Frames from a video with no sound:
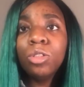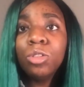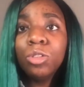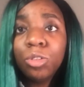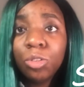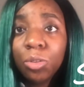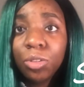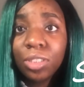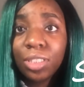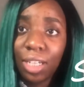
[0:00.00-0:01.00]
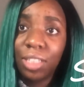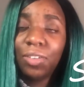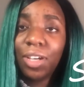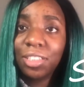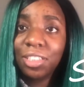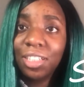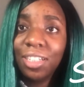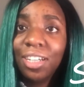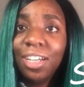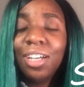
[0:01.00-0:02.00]
Student satisfaction
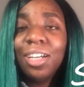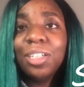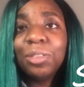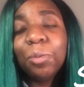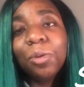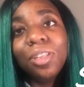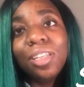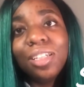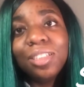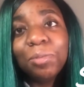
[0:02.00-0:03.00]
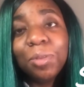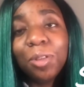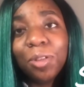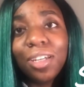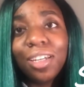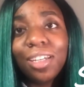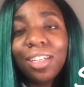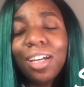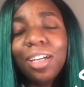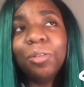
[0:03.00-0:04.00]
is one thing to be looking.
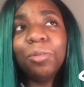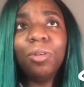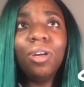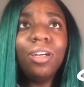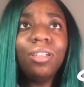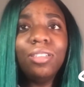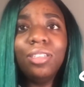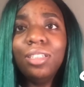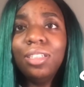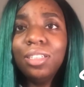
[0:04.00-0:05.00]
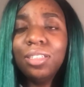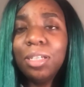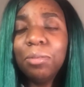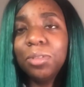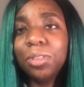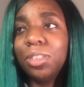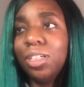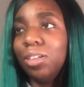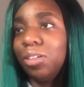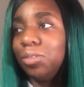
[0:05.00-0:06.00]
I know league tables are
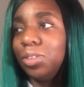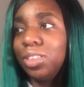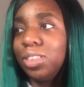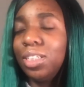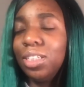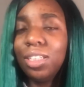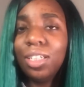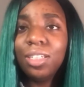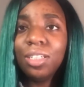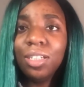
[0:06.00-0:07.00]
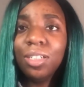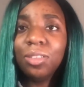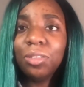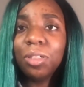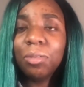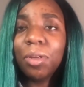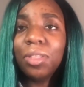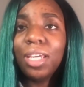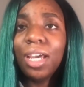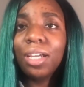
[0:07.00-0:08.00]
there obviously, and they talk about
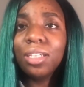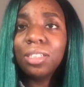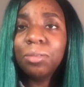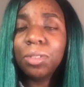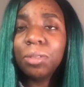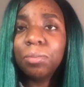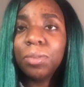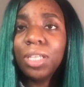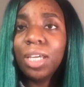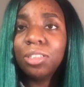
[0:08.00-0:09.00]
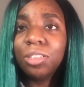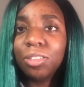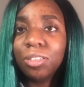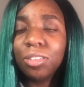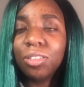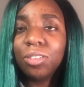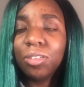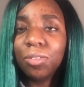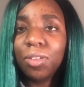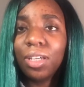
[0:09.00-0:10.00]
the academic potentials and
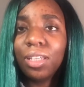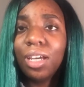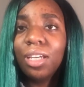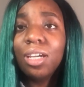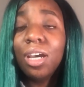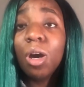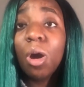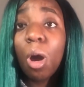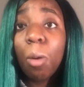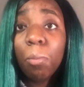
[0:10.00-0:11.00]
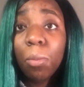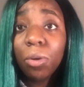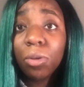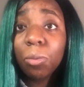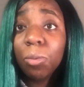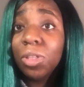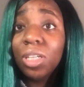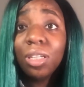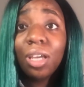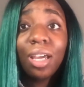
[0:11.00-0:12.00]
stuff like that, but one
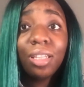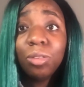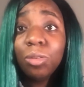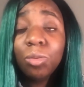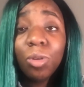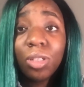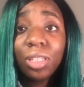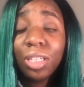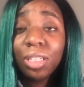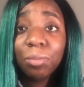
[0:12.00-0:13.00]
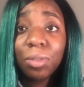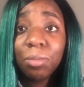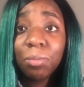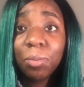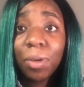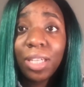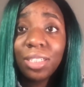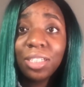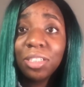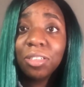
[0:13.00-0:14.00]
thing I do not think people pay
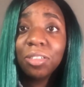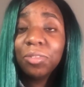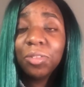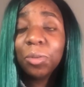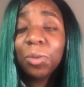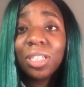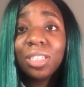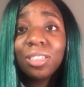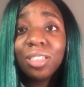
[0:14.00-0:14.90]
attention enough to is the